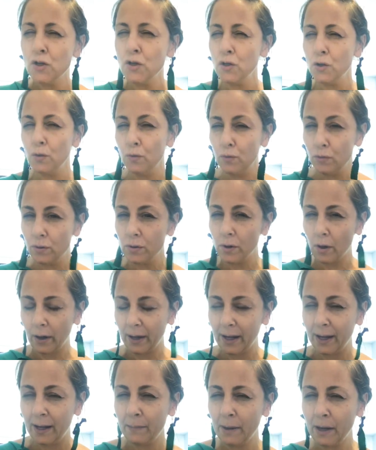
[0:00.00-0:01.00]
new
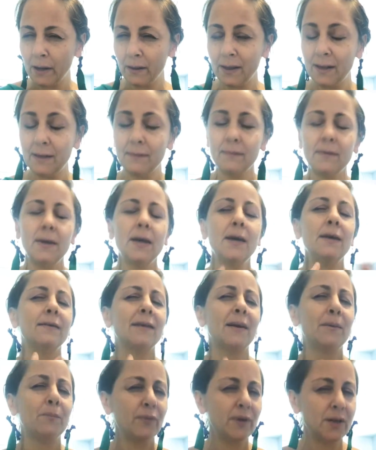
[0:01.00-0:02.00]
talking about these things.
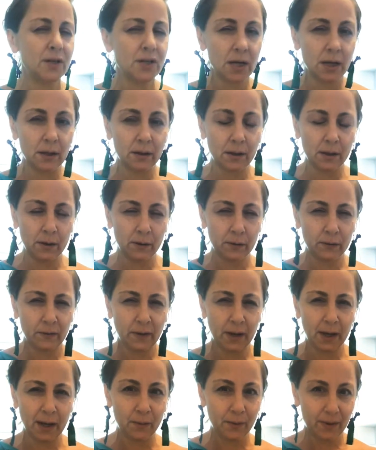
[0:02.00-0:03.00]
I appreciate that you're
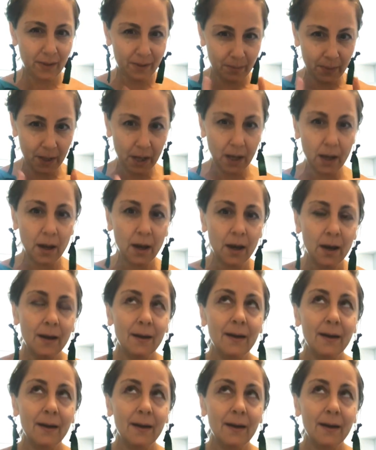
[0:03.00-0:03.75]
staying with me.